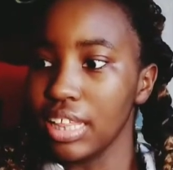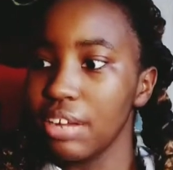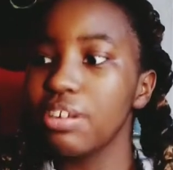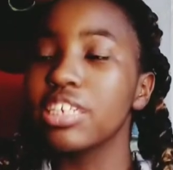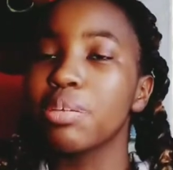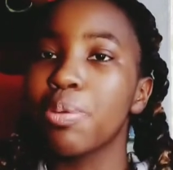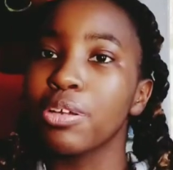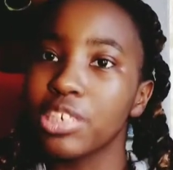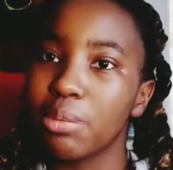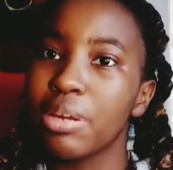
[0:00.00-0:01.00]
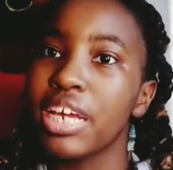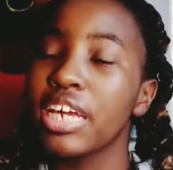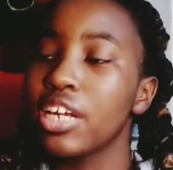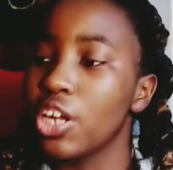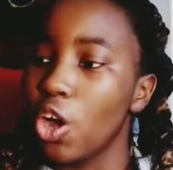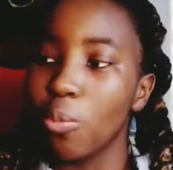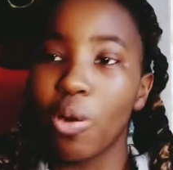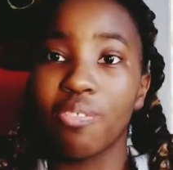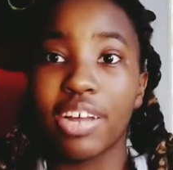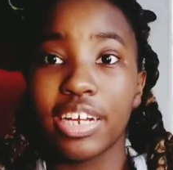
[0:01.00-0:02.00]
There is supposed to be no
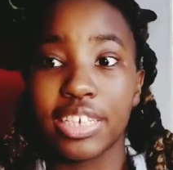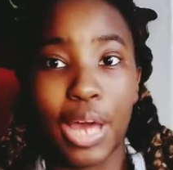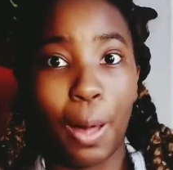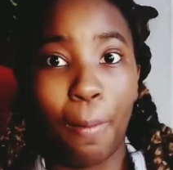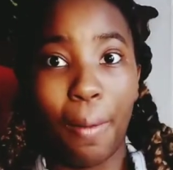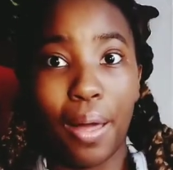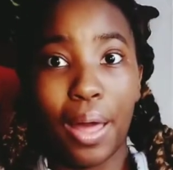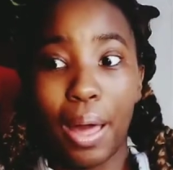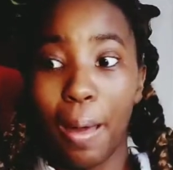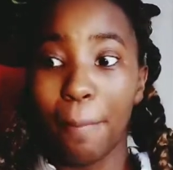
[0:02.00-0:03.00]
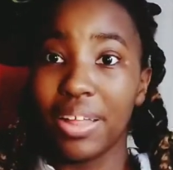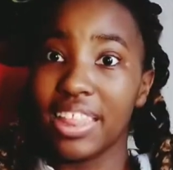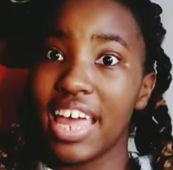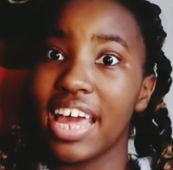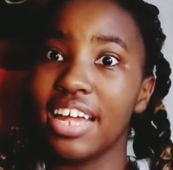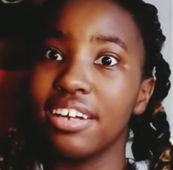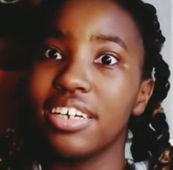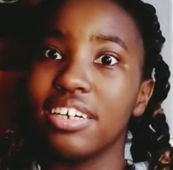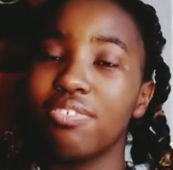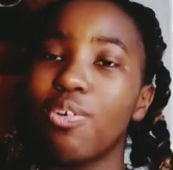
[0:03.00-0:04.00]
more Fairy Tail. But then,
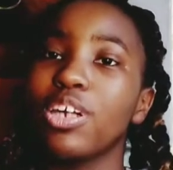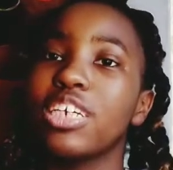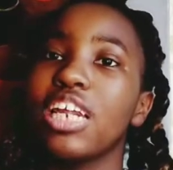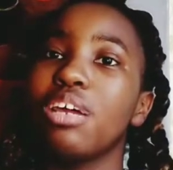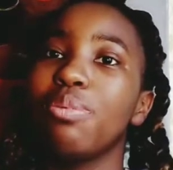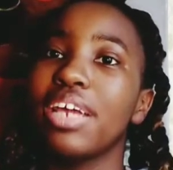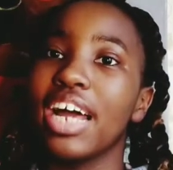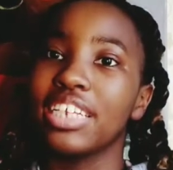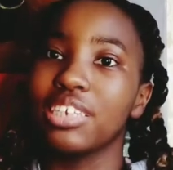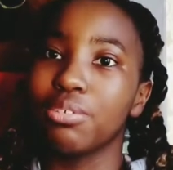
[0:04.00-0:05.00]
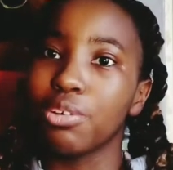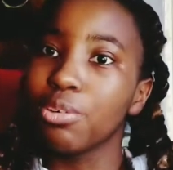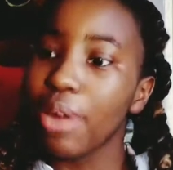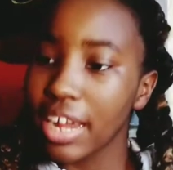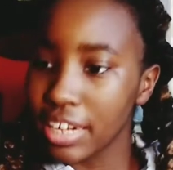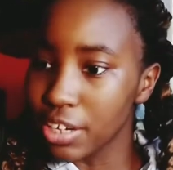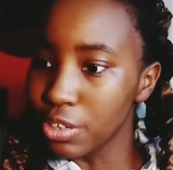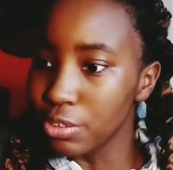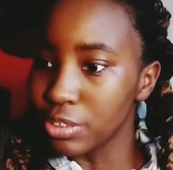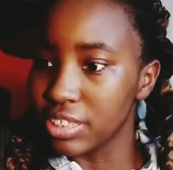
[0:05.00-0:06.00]
fortunately, we got some great
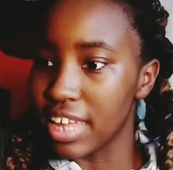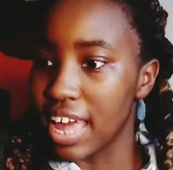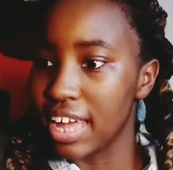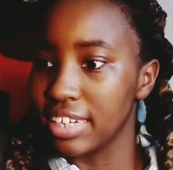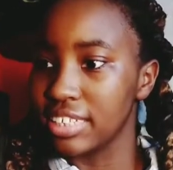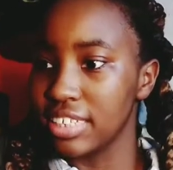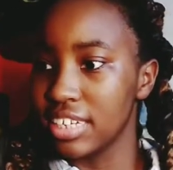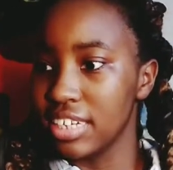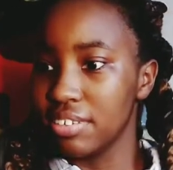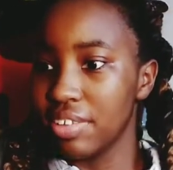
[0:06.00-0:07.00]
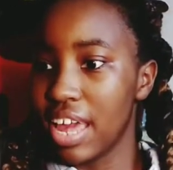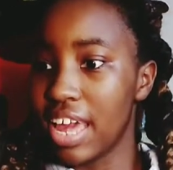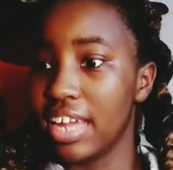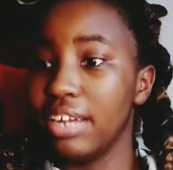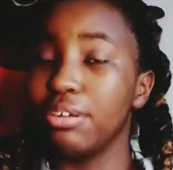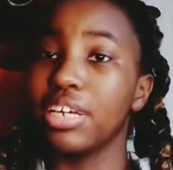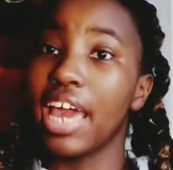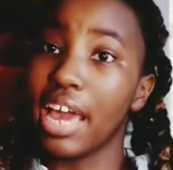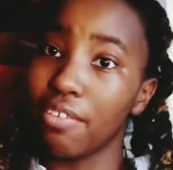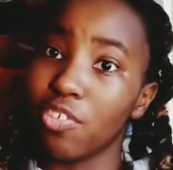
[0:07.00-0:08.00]
news and it
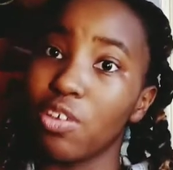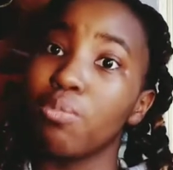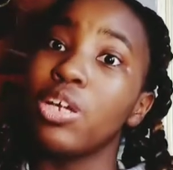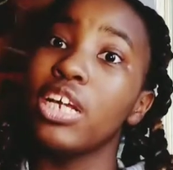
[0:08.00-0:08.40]
came from